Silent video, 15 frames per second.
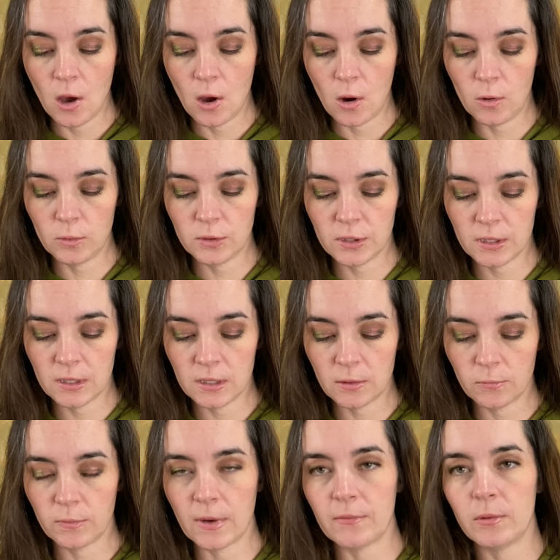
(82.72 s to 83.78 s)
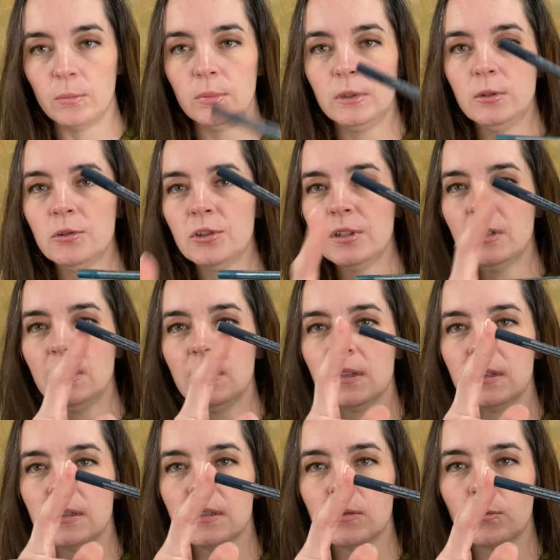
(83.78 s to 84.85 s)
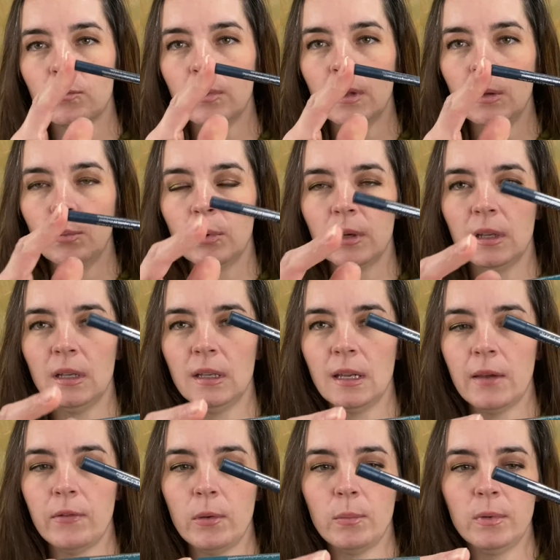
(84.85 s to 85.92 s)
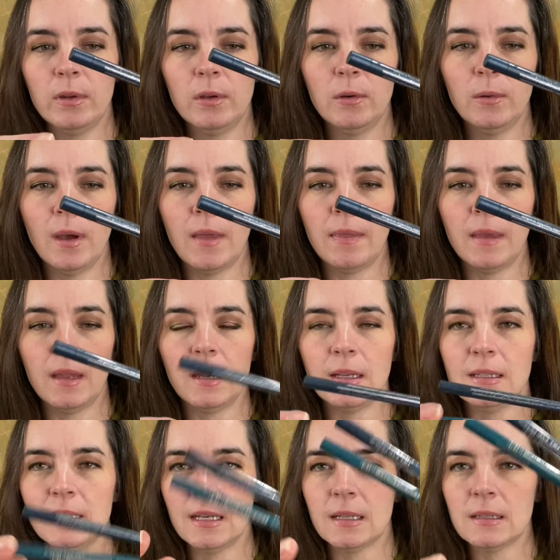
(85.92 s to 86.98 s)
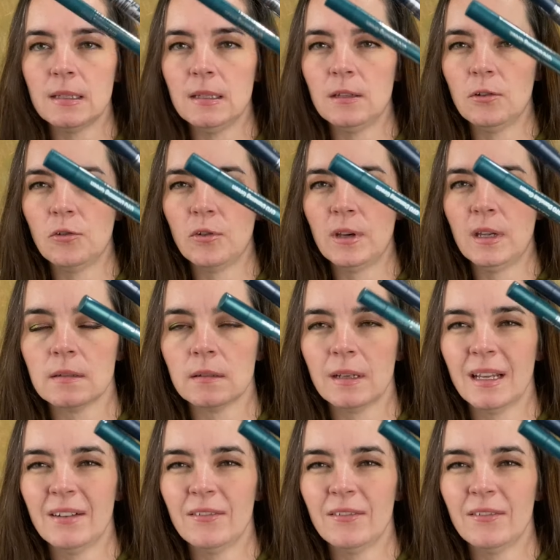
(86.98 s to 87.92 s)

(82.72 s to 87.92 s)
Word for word: Ocean's Revolution, this really pretty navy blue, and then Dancing Green, kind